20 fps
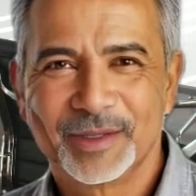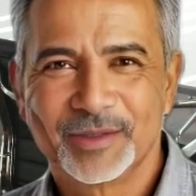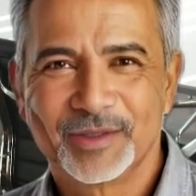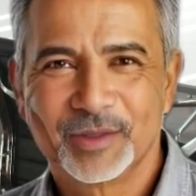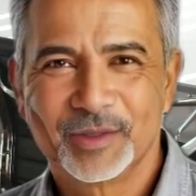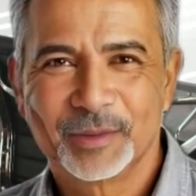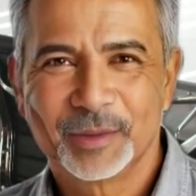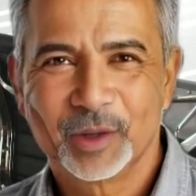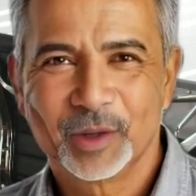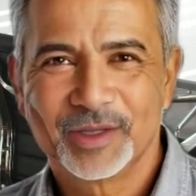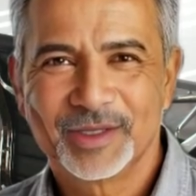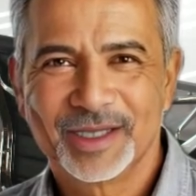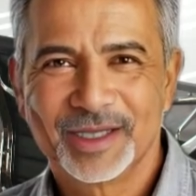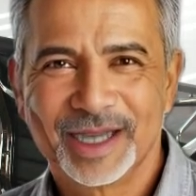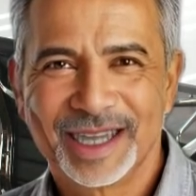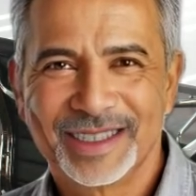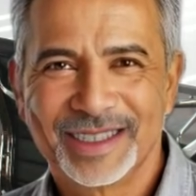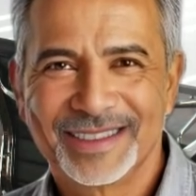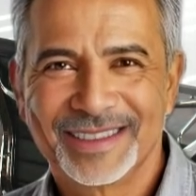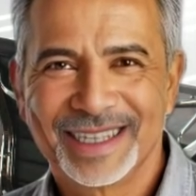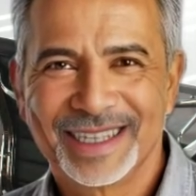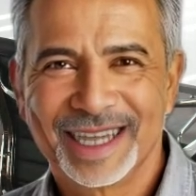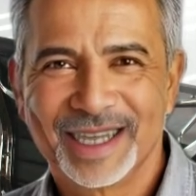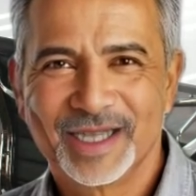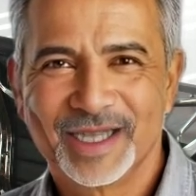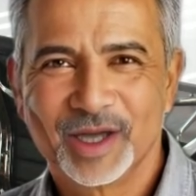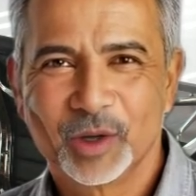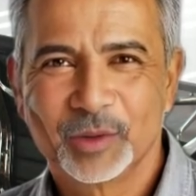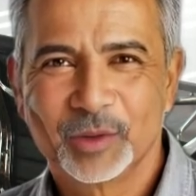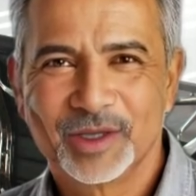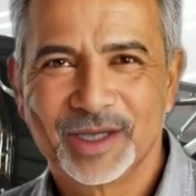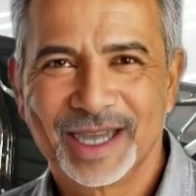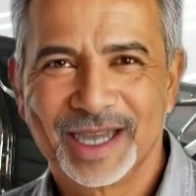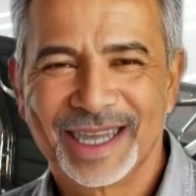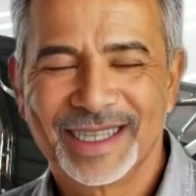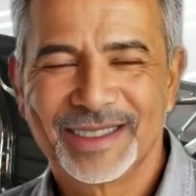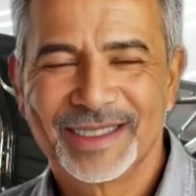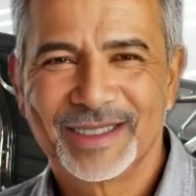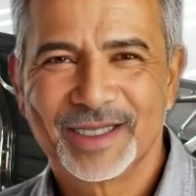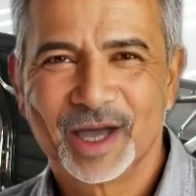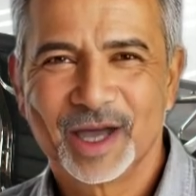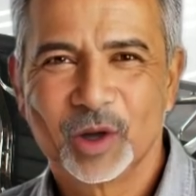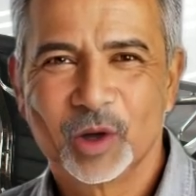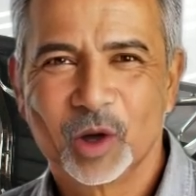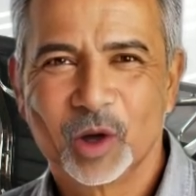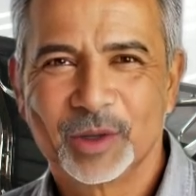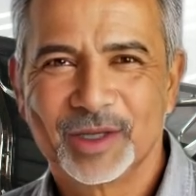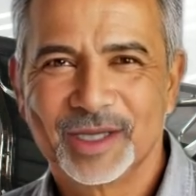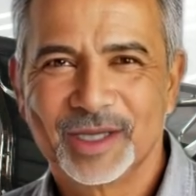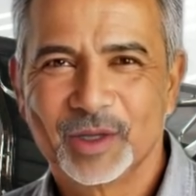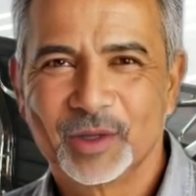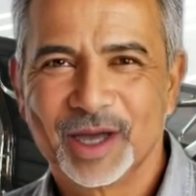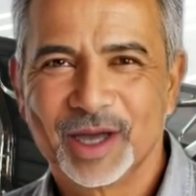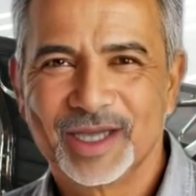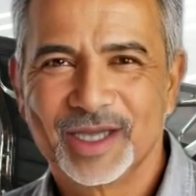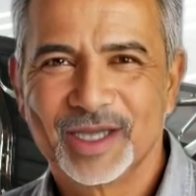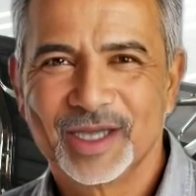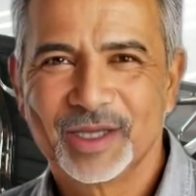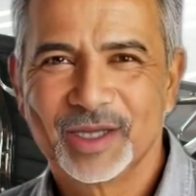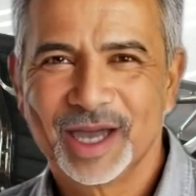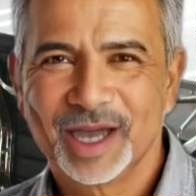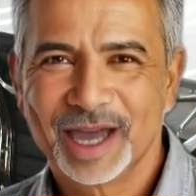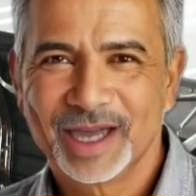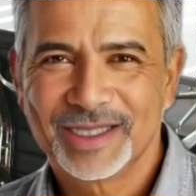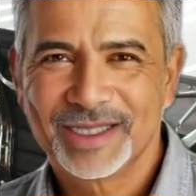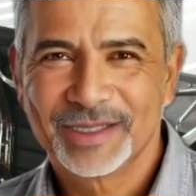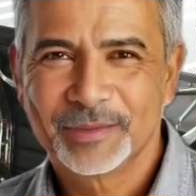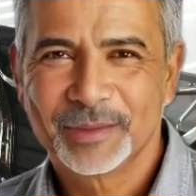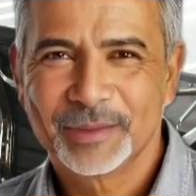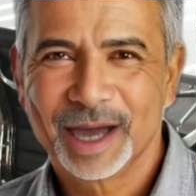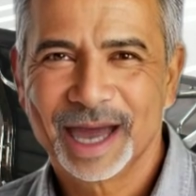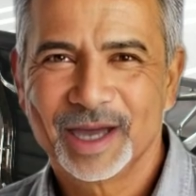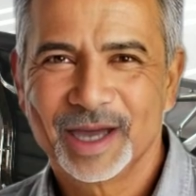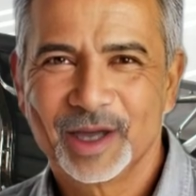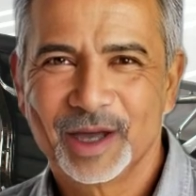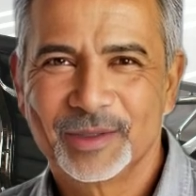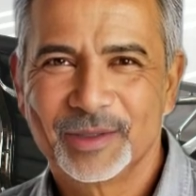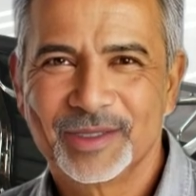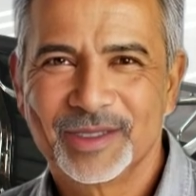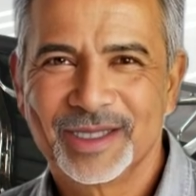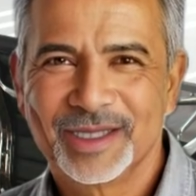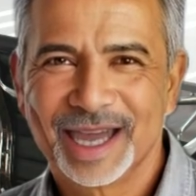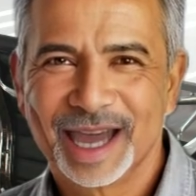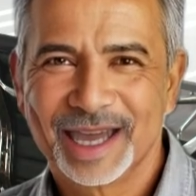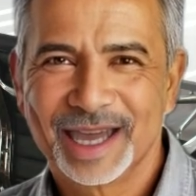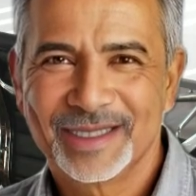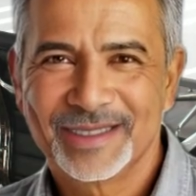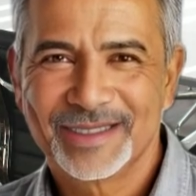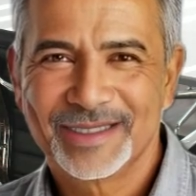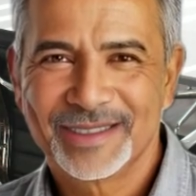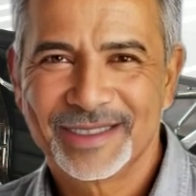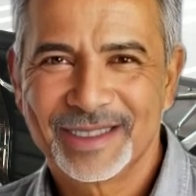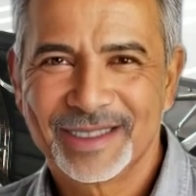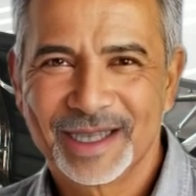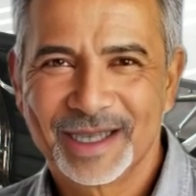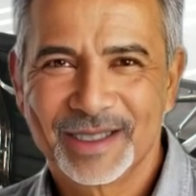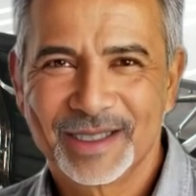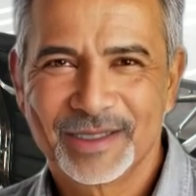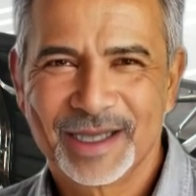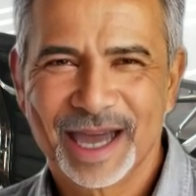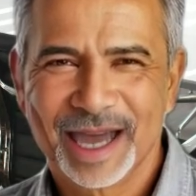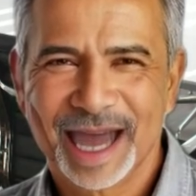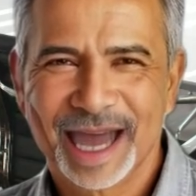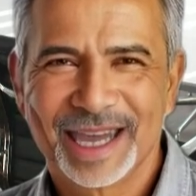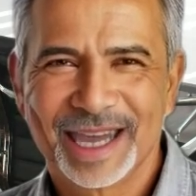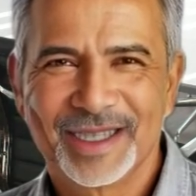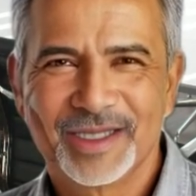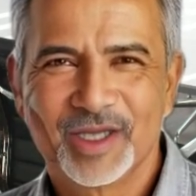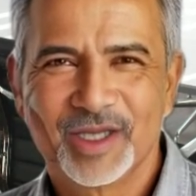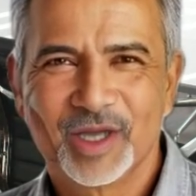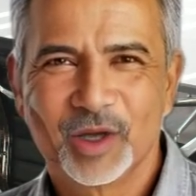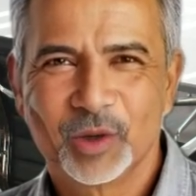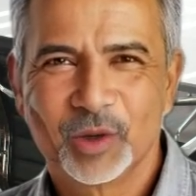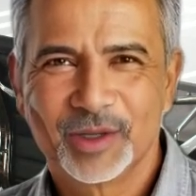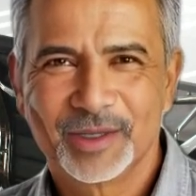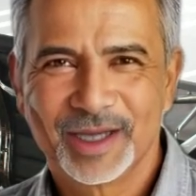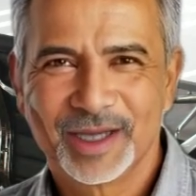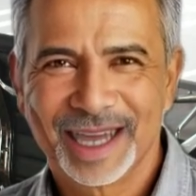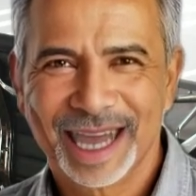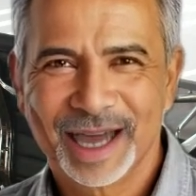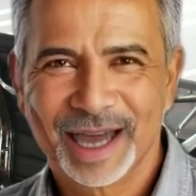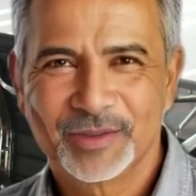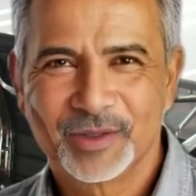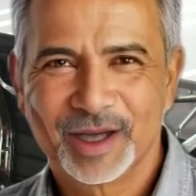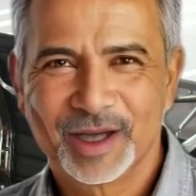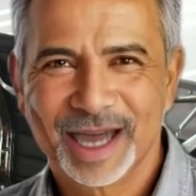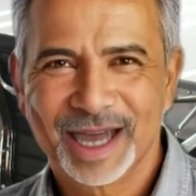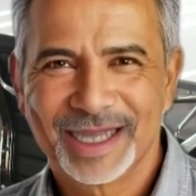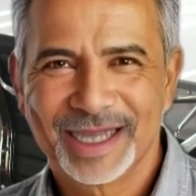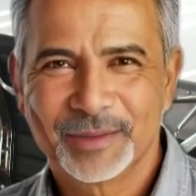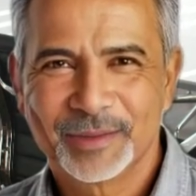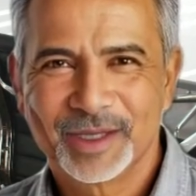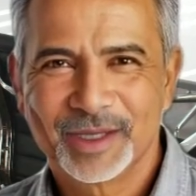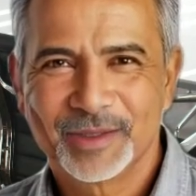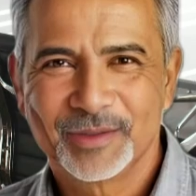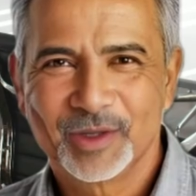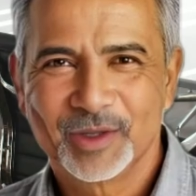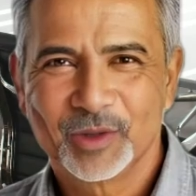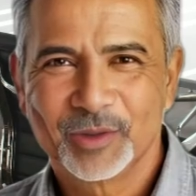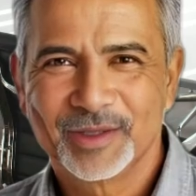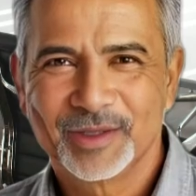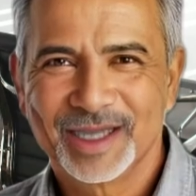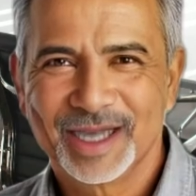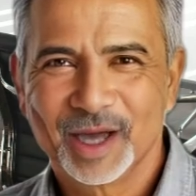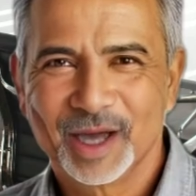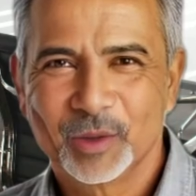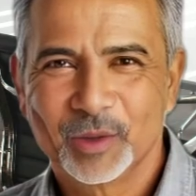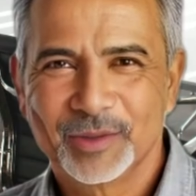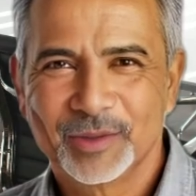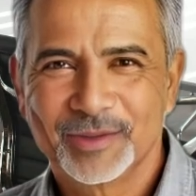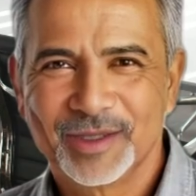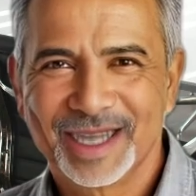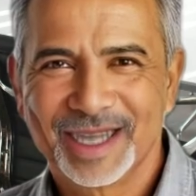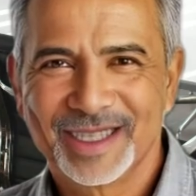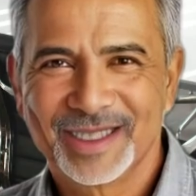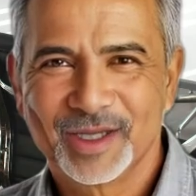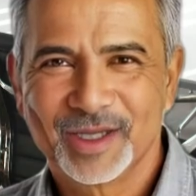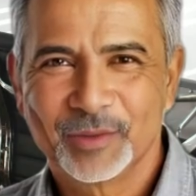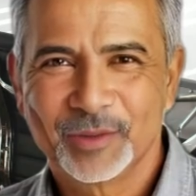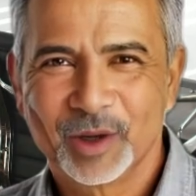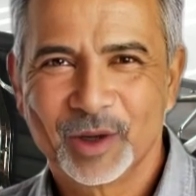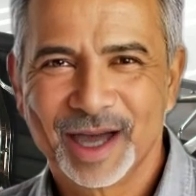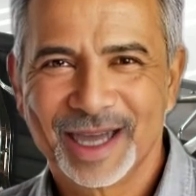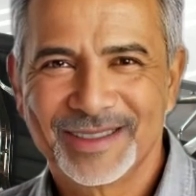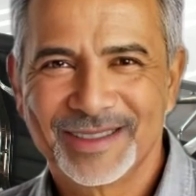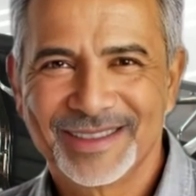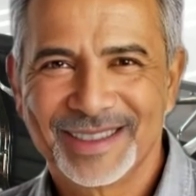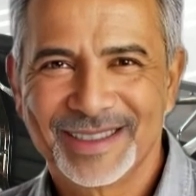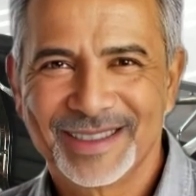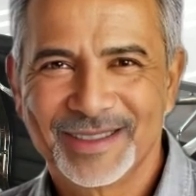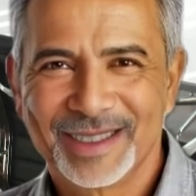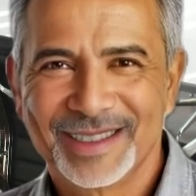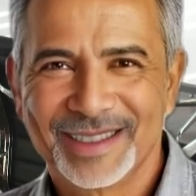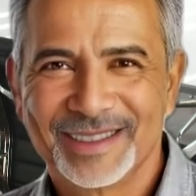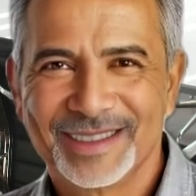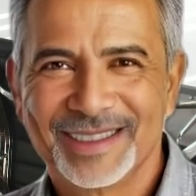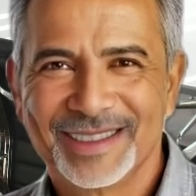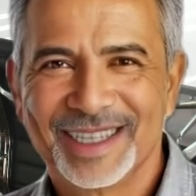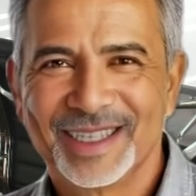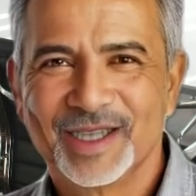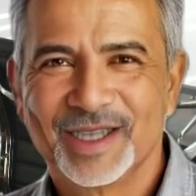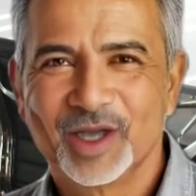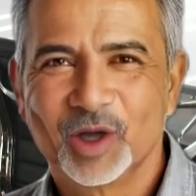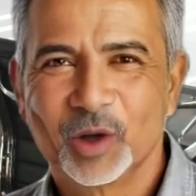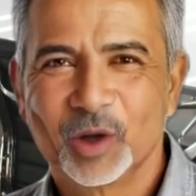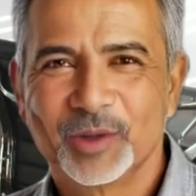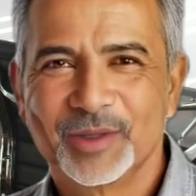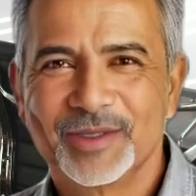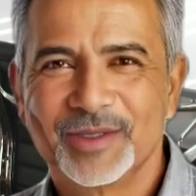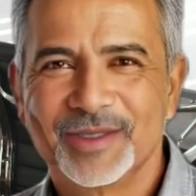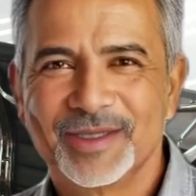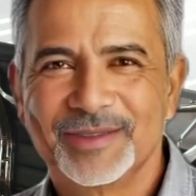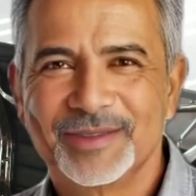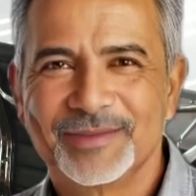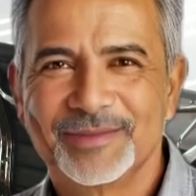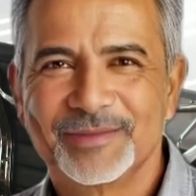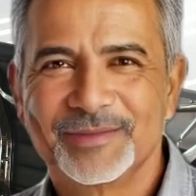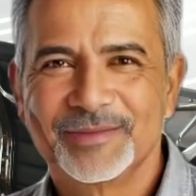From personalized text overlays and logo integration to custom background designs, I ensure that every element of your video reflects your brand's identity and goals.